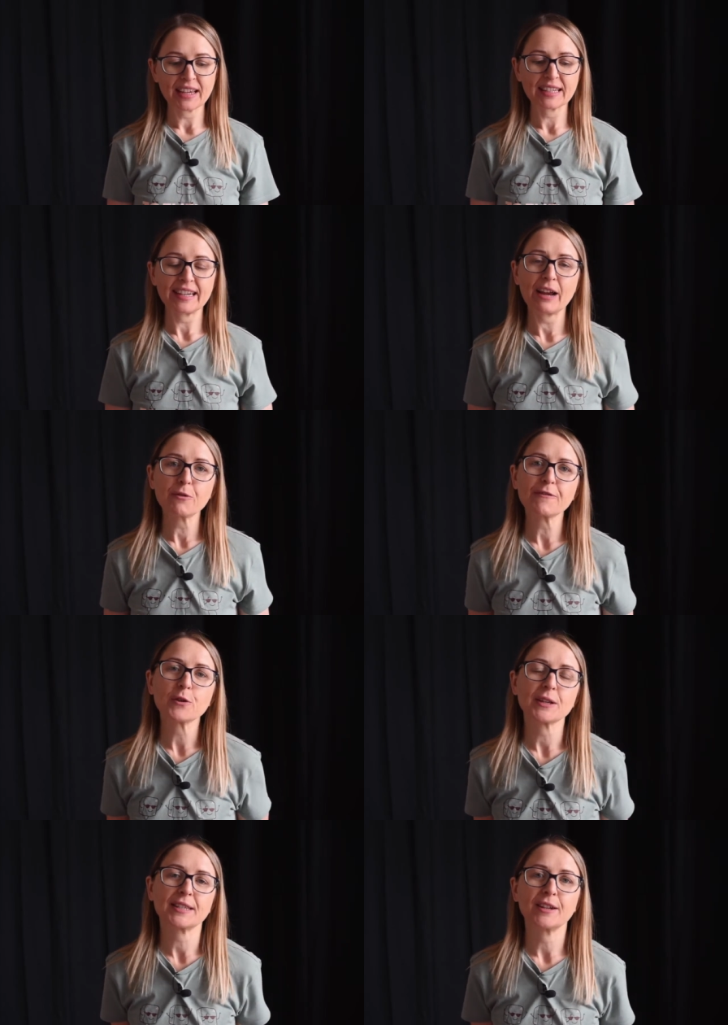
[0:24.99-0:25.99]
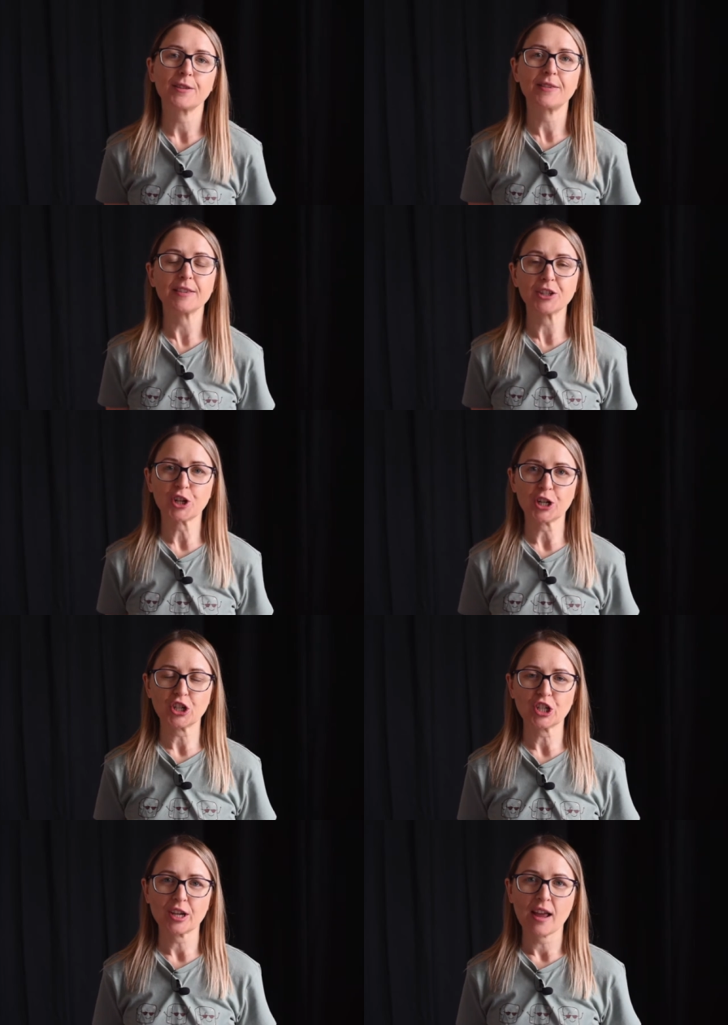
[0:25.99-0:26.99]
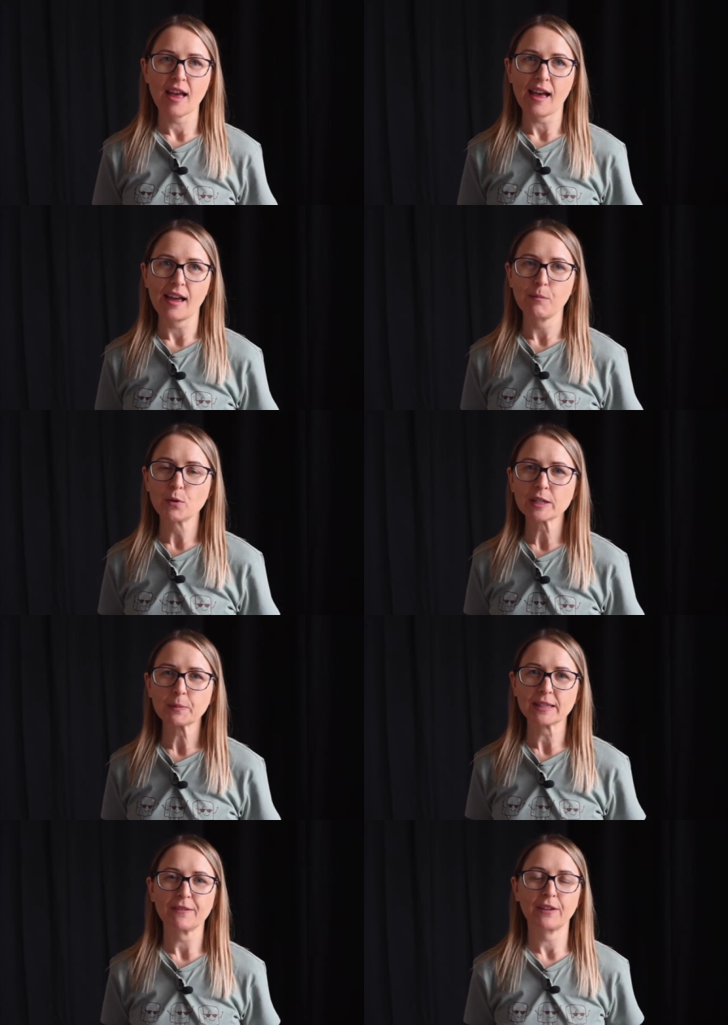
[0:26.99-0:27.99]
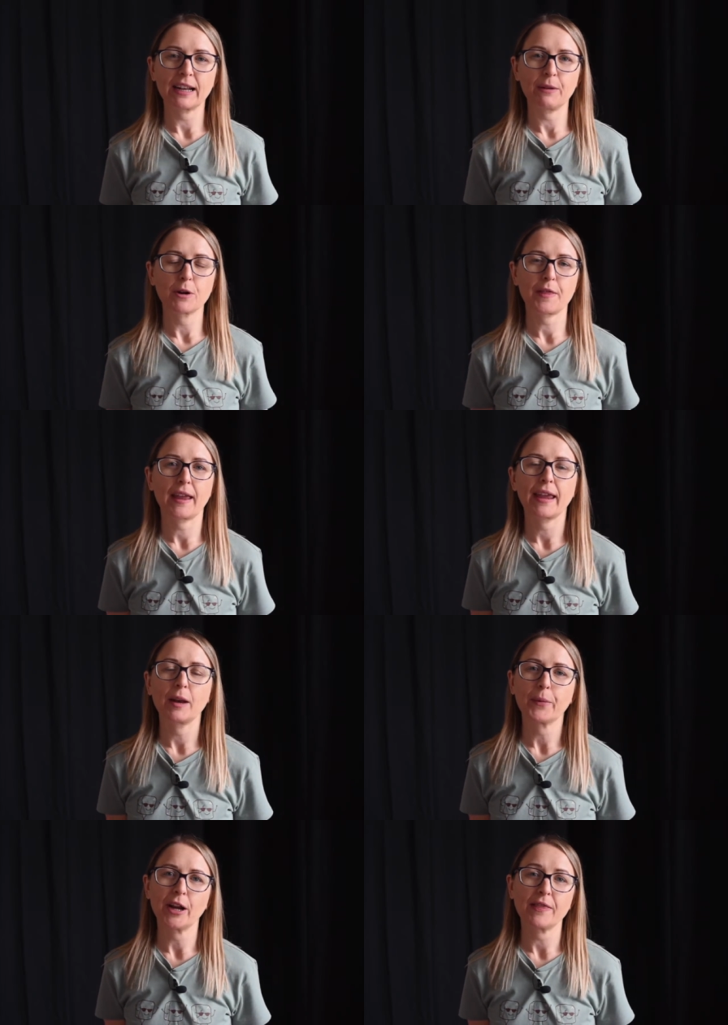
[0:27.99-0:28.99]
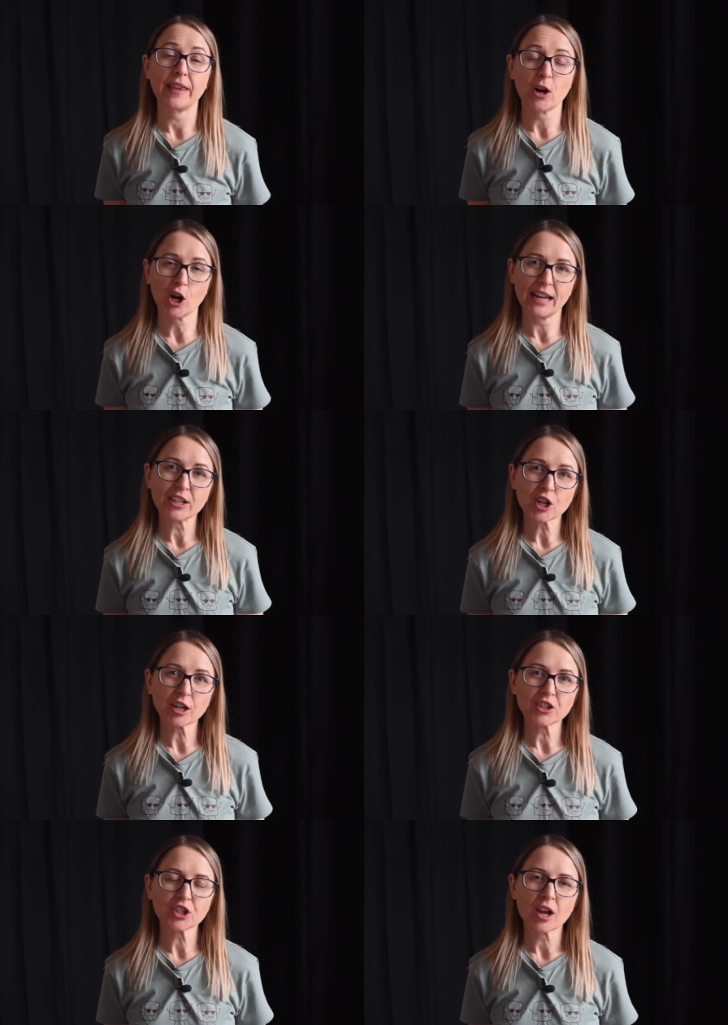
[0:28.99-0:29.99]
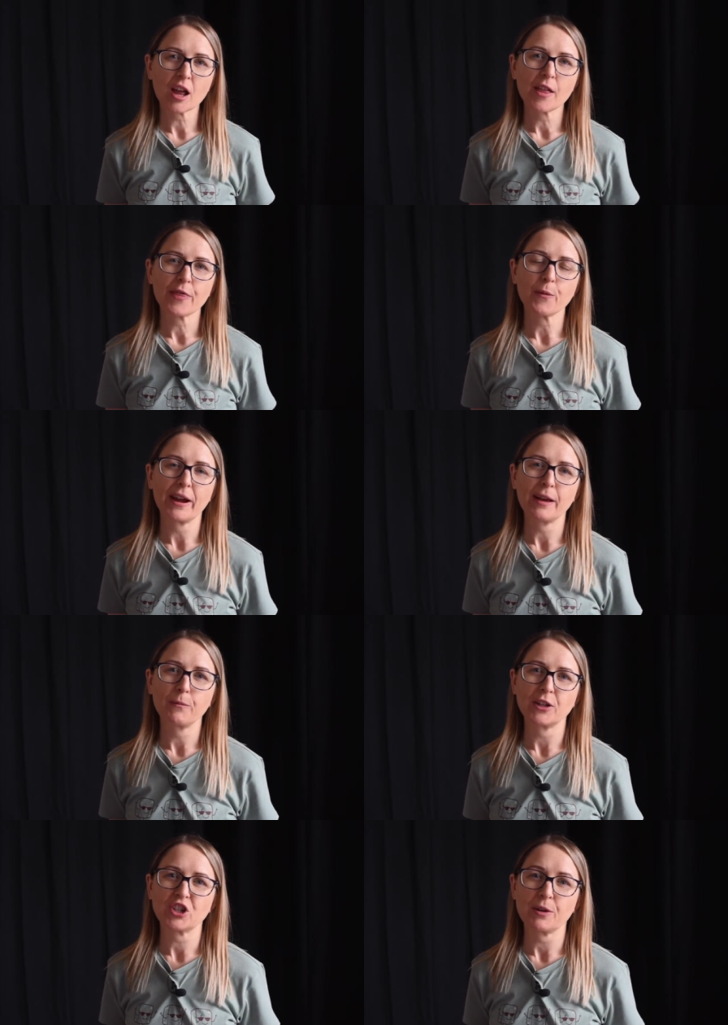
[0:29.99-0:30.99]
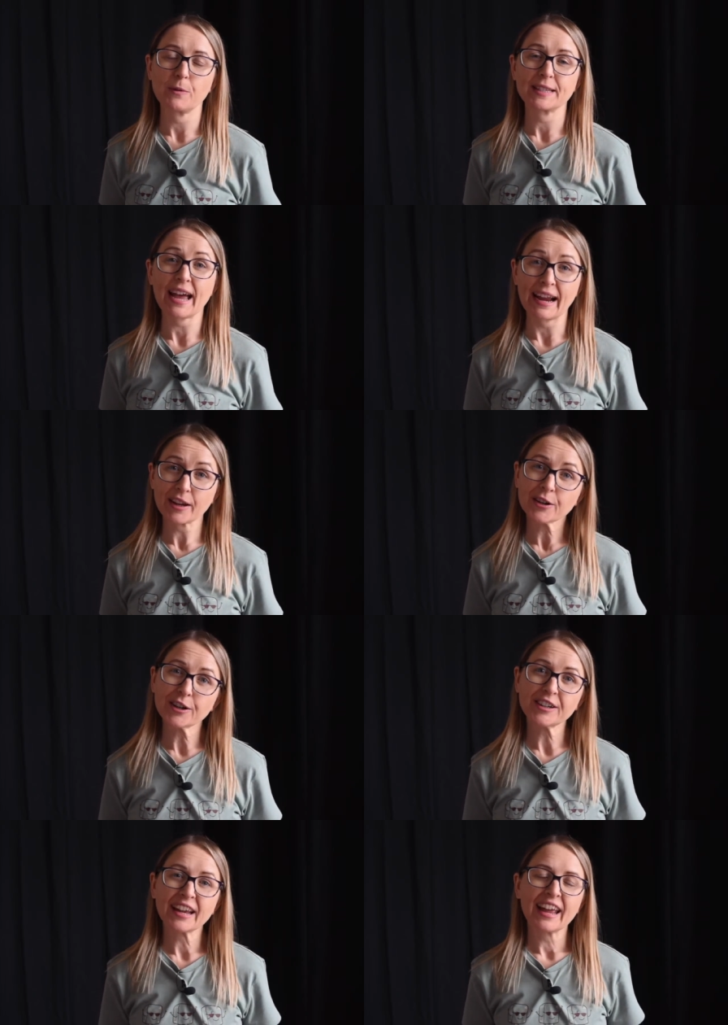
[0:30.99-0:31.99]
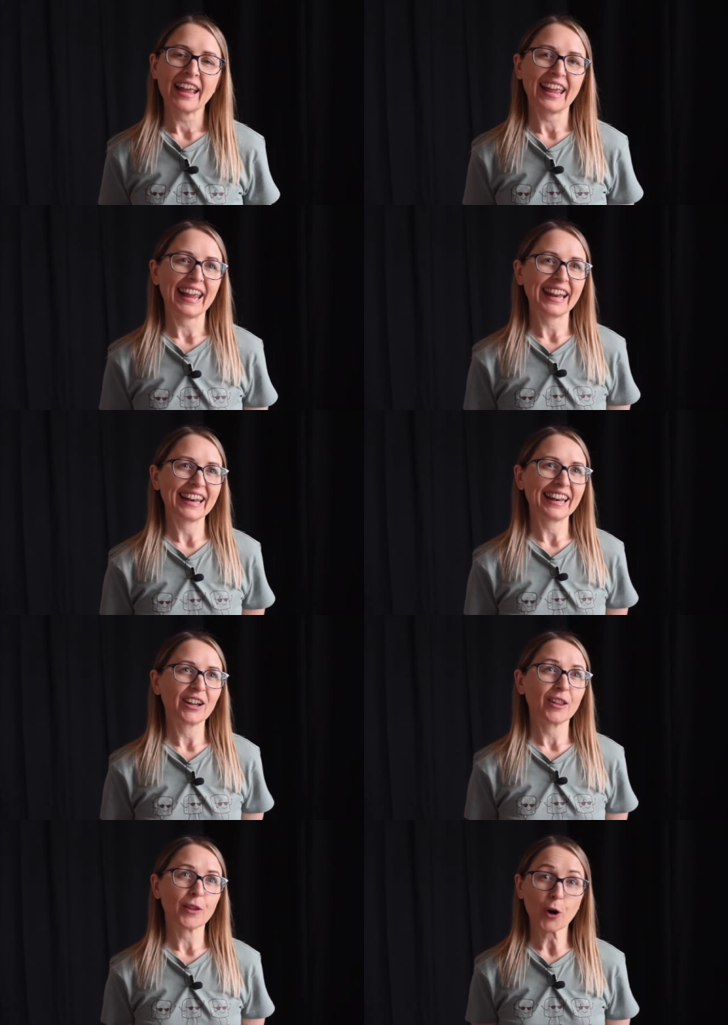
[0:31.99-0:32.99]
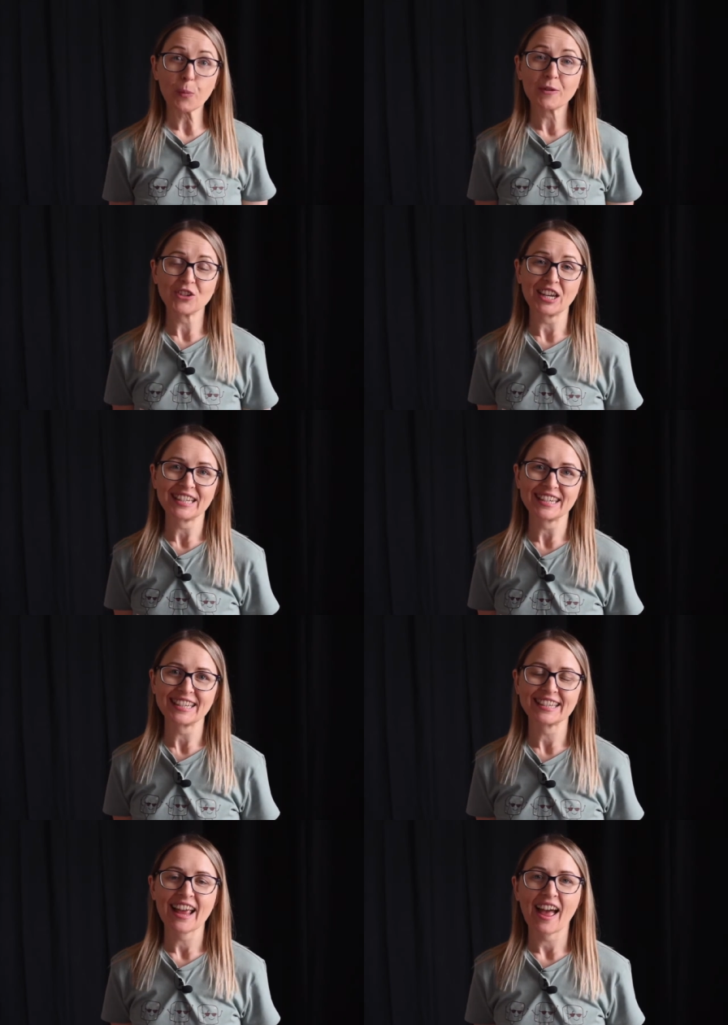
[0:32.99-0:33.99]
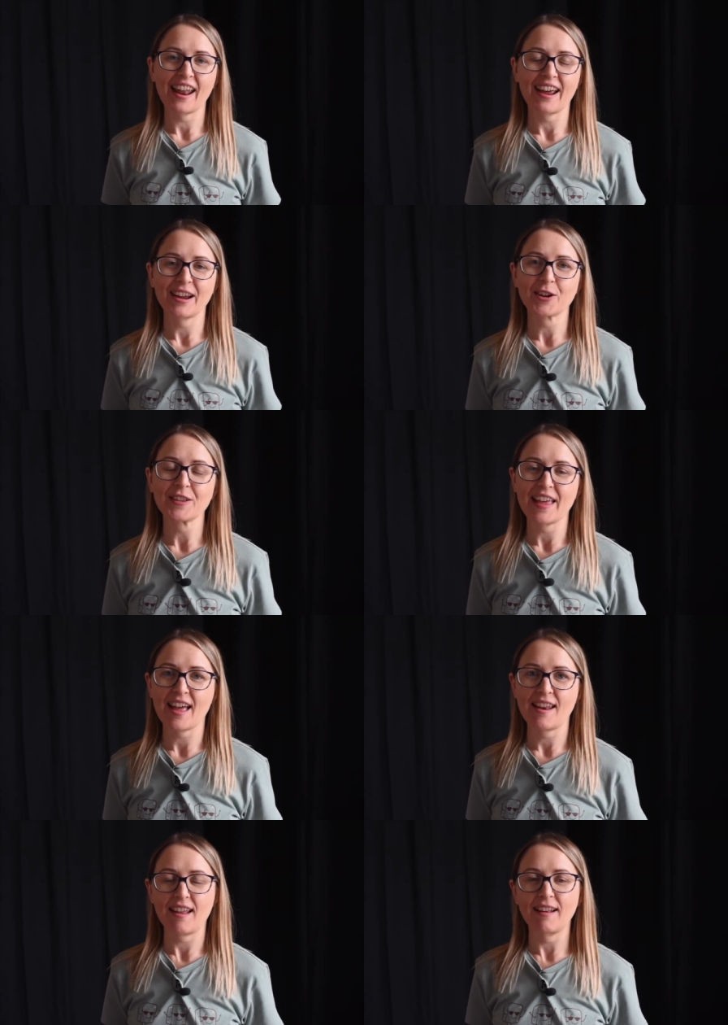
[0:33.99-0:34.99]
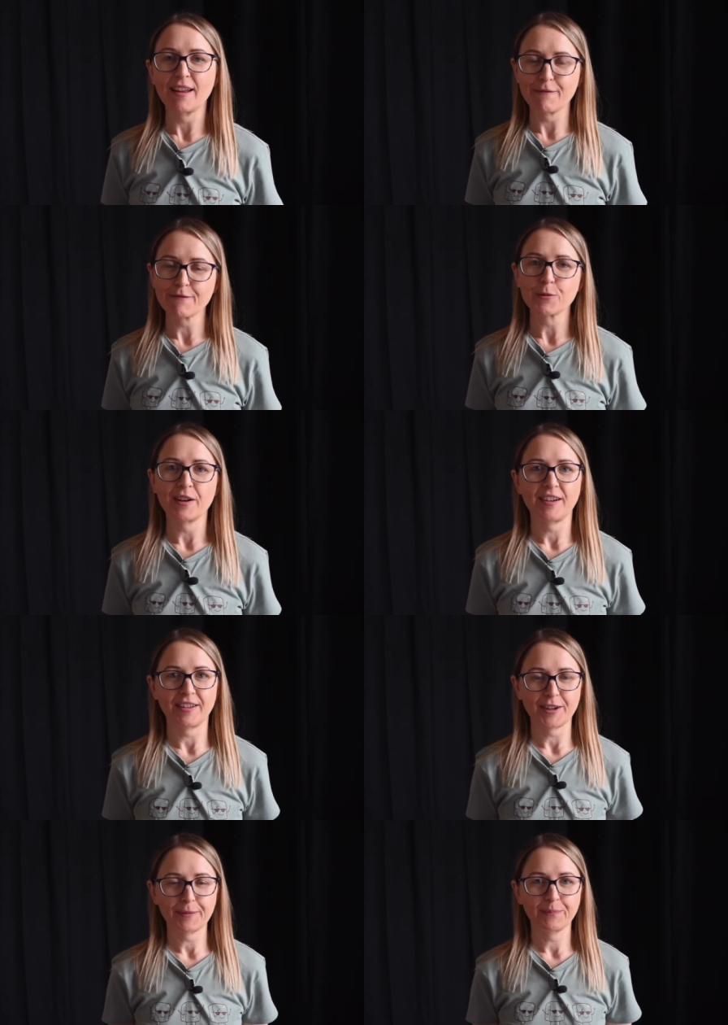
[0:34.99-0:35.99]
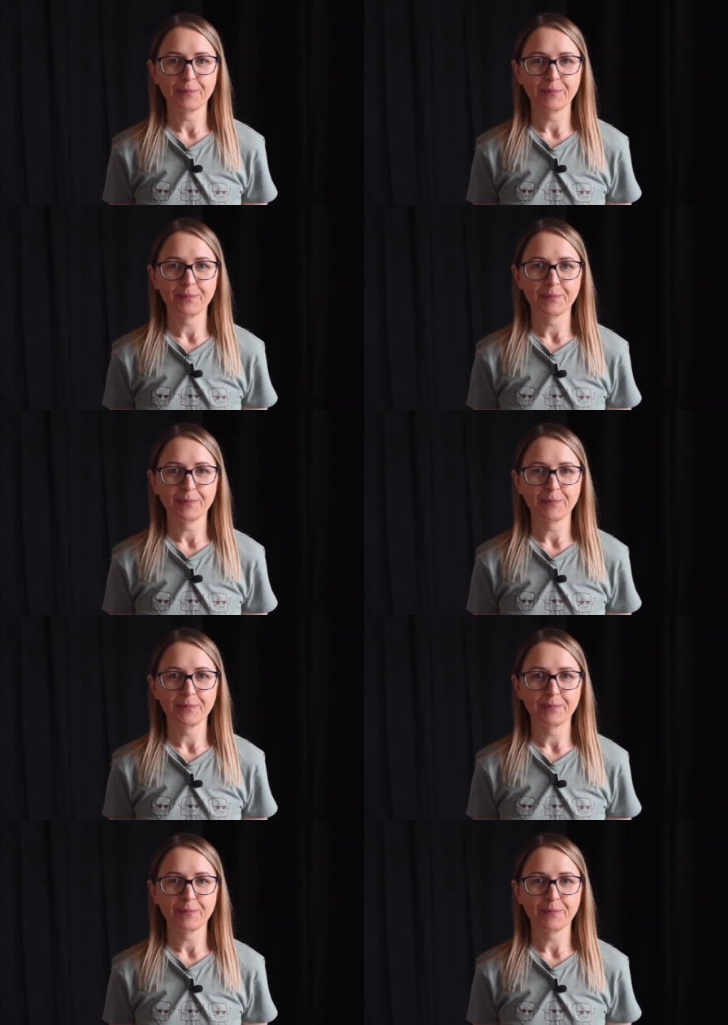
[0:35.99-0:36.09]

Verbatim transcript: Today we're focusing on the church, and more specifically, we're thinking about the early church, the way in which it was anchored in the hope of Jesus and anchored then in love for one another.